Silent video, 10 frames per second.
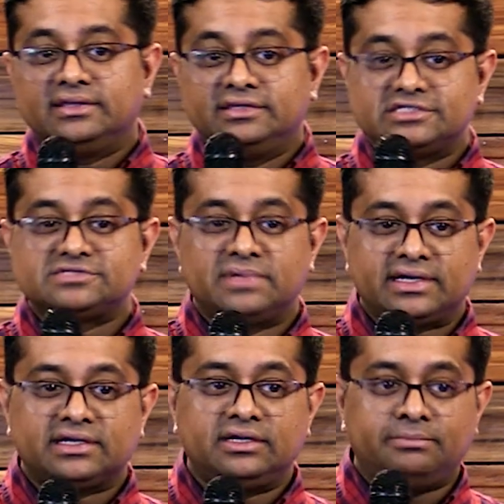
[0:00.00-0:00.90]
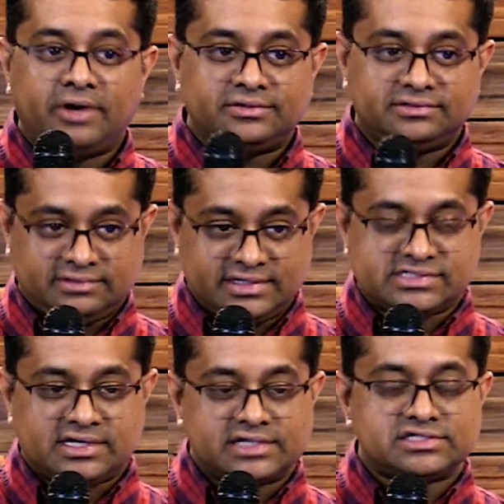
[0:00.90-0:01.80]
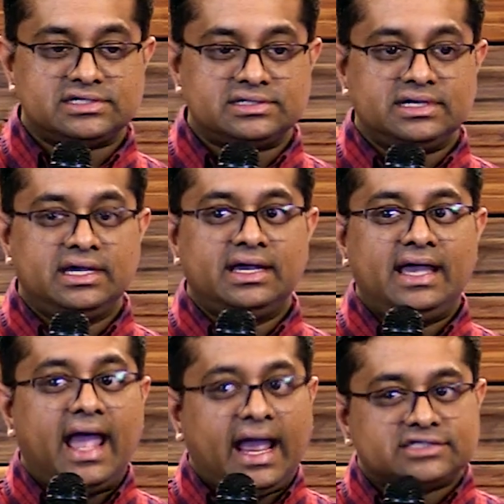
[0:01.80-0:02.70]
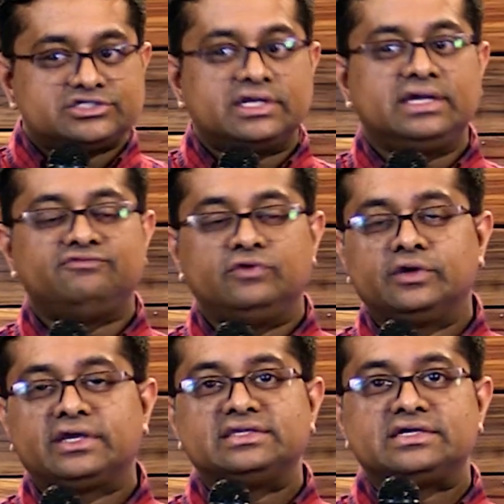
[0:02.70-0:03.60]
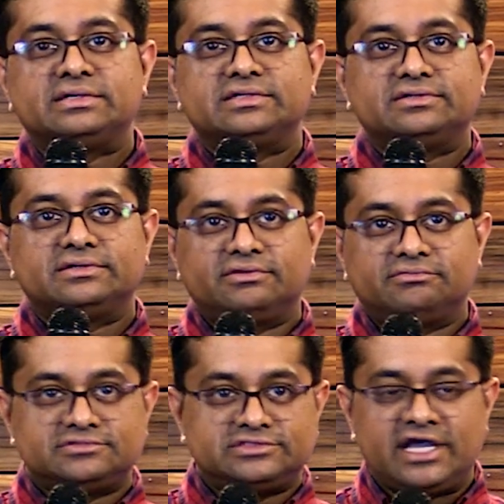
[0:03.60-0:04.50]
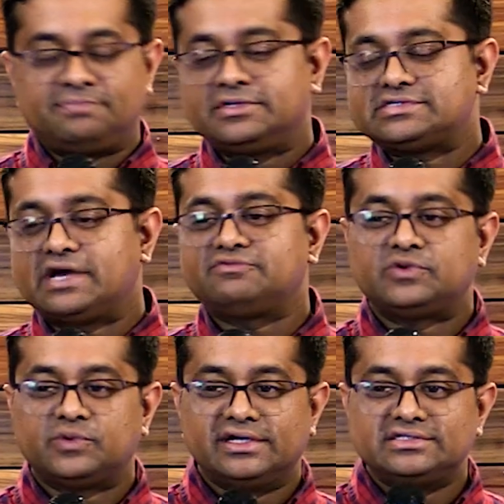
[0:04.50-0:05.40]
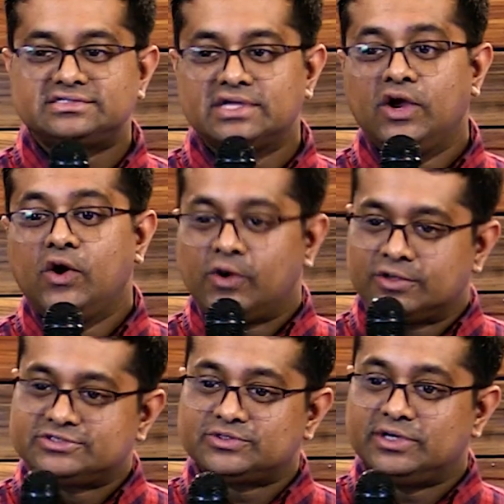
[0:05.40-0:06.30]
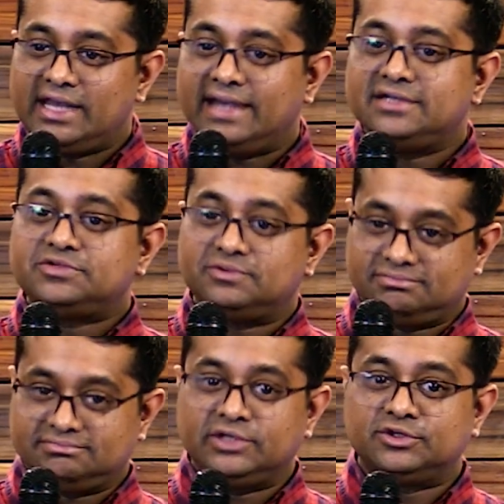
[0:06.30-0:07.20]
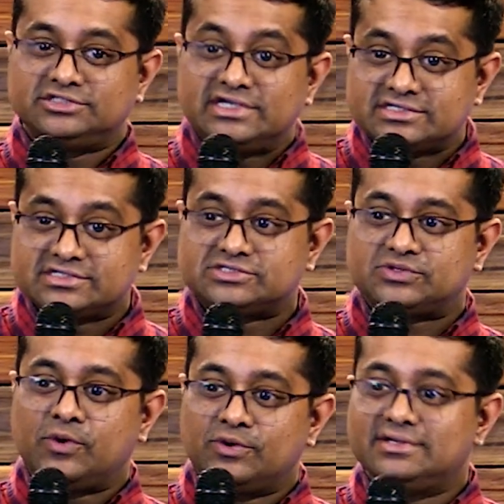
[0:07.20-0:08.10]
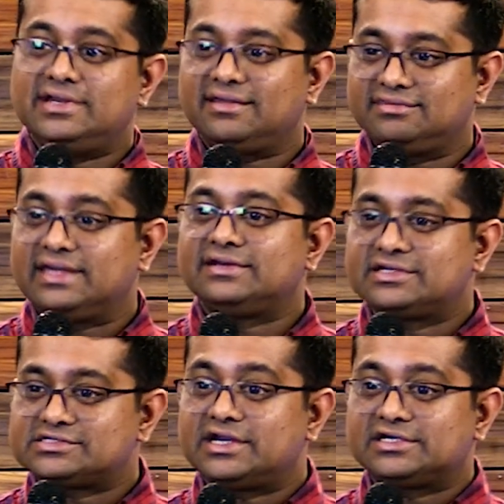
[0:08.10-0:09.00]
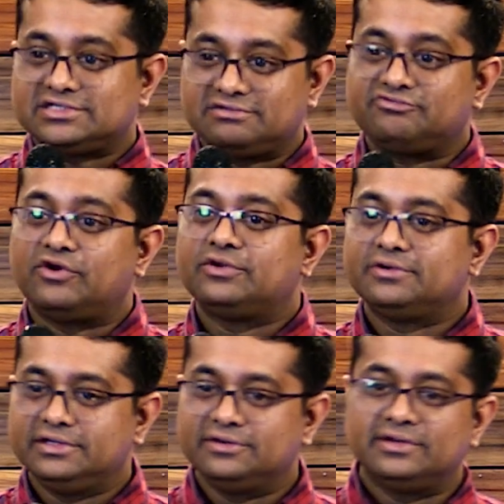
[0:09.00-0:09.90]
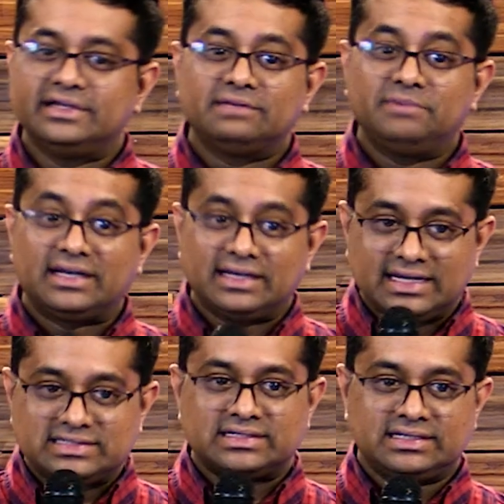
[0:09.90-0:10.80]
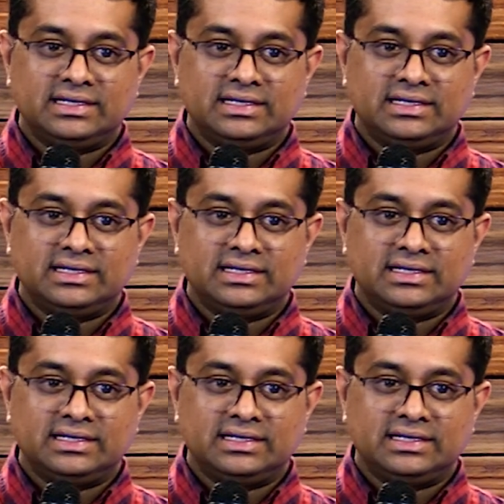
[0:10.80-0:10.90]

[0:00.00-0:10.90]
This miracle about resurrection, actually, if you look in the chapters afterwards, also led to, you know, Jesus' own death and resurrection followed, you know, a little bit later.